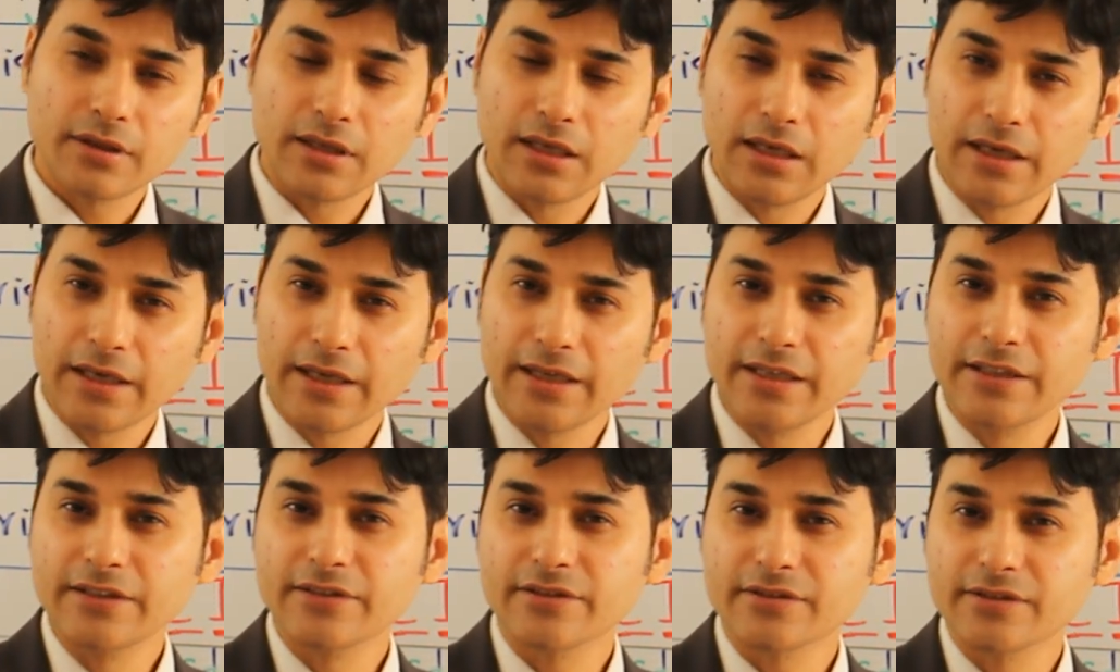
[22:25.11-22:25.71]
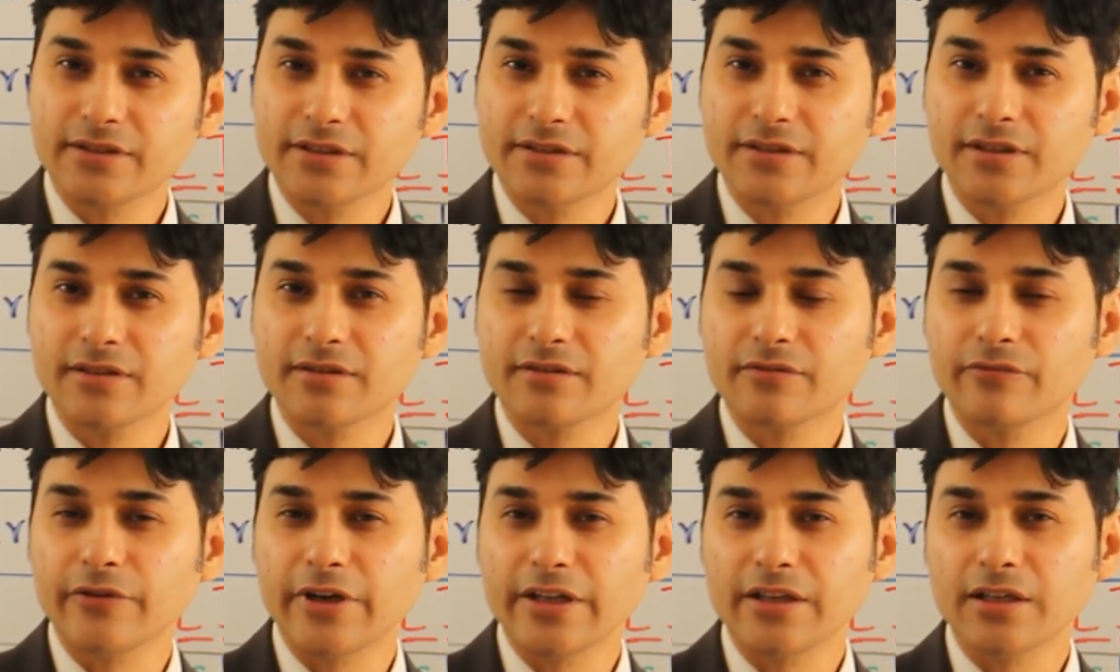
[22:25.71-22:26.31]
against, this
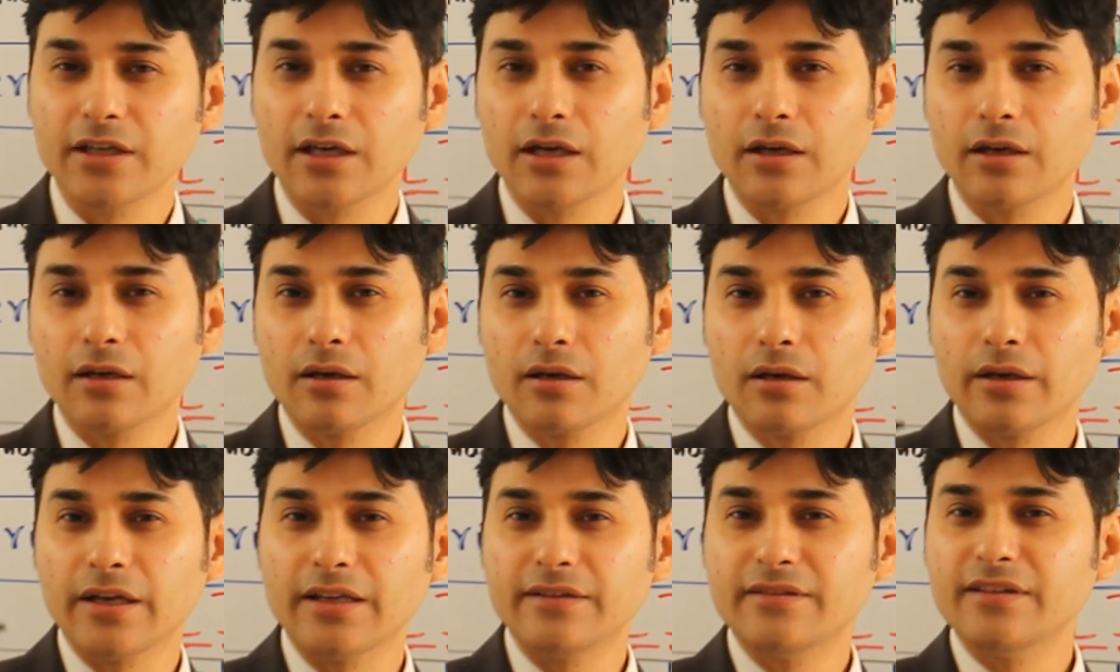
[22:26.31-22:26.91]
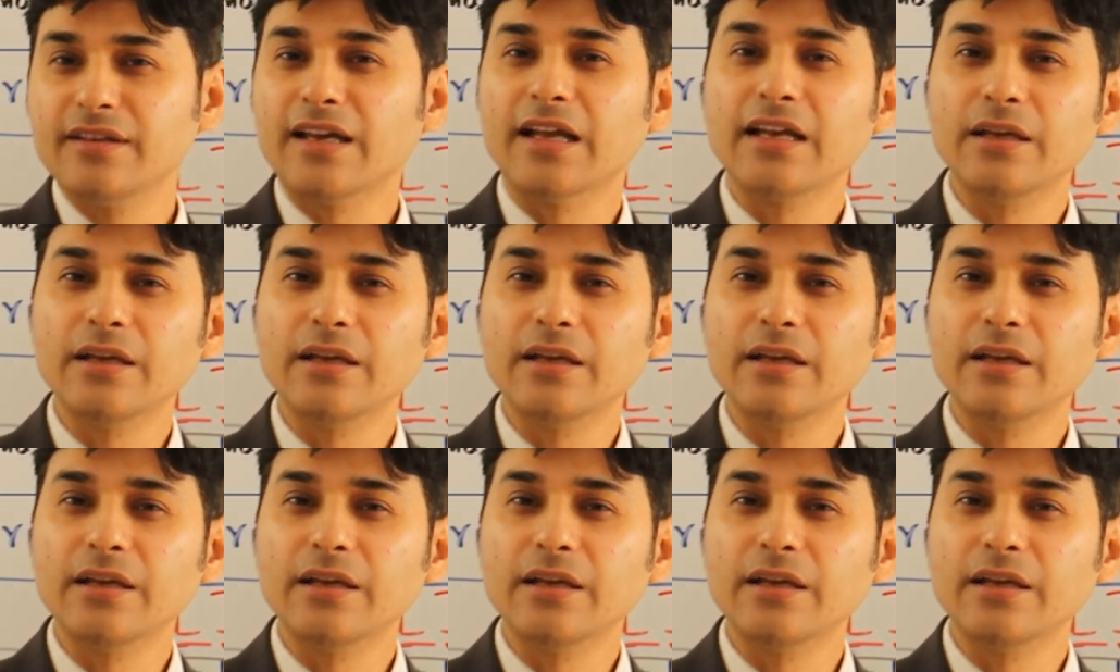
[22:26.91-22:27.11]
is when the grazing